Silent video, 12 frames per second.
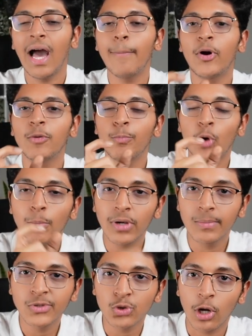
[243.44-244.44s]
about
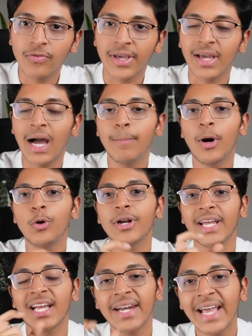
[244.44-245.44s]
problem solving,
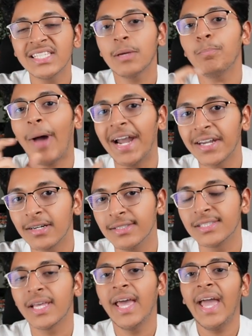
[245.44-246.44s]
about recognizing
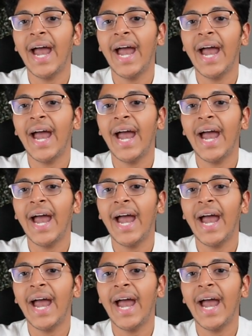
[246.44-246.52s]
patterns